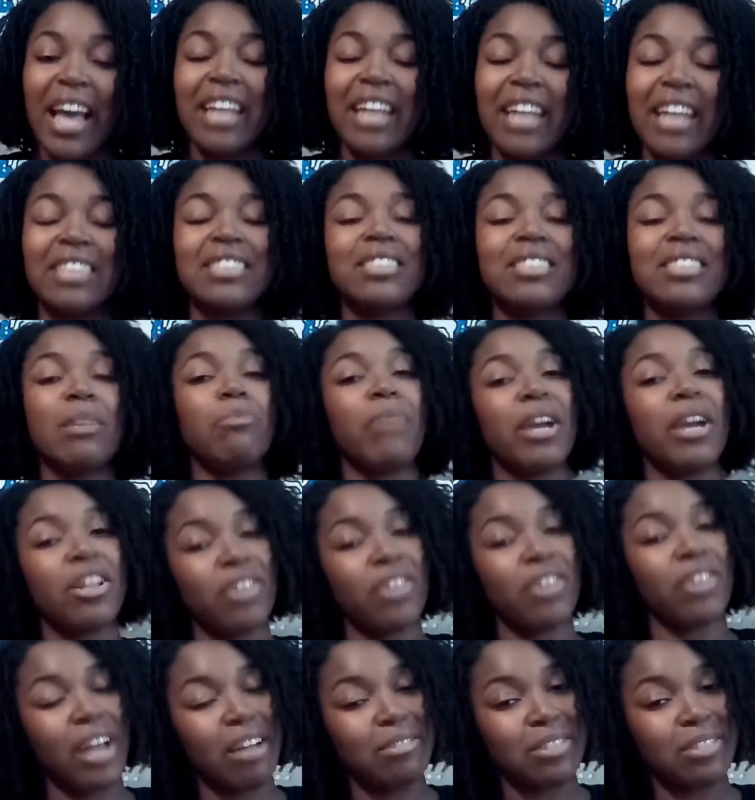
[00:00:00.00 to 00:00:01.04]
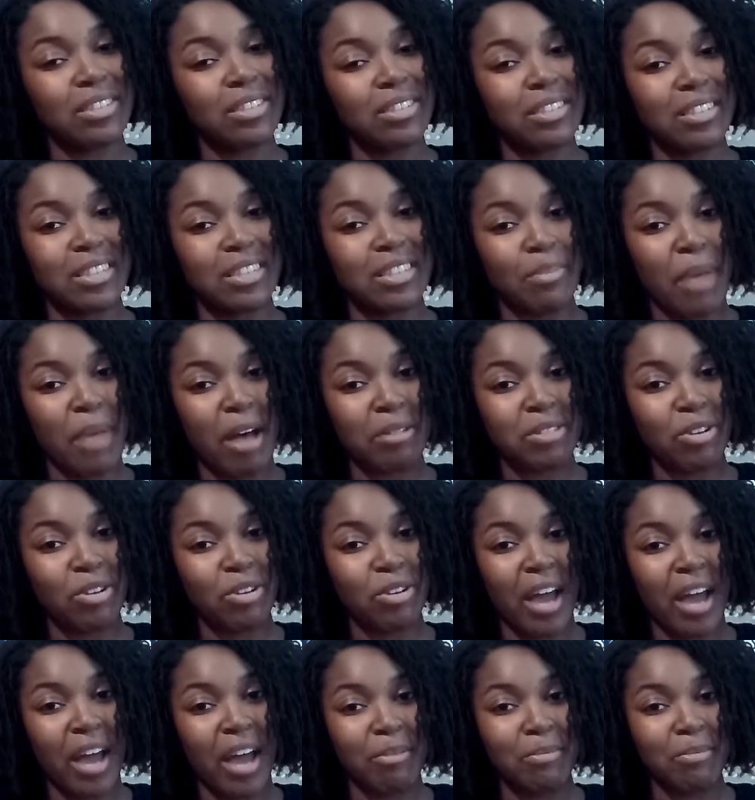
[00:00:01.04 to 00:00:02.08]
and some regular ounces and some
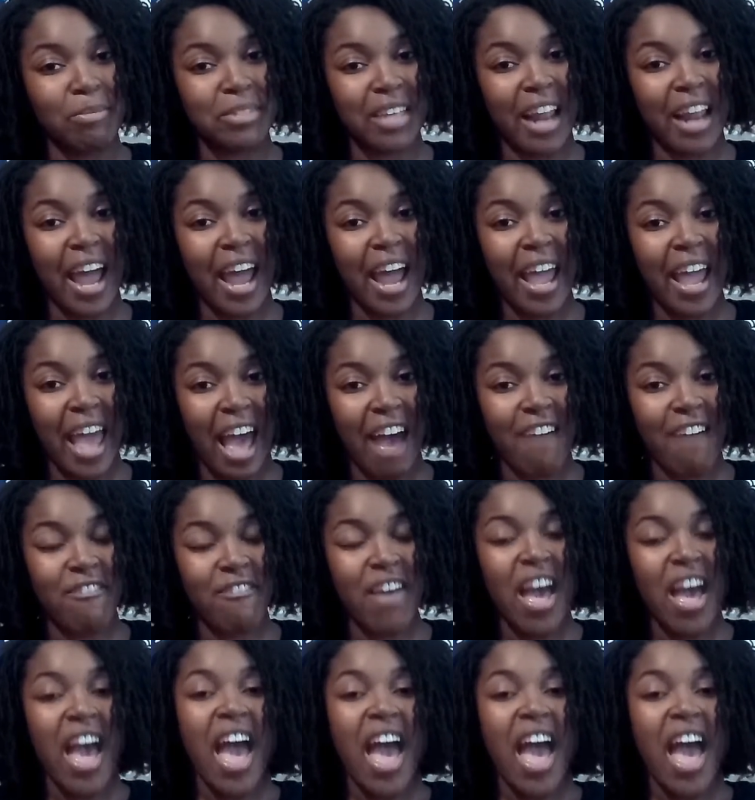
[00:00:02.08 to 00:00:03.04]
household items that I have,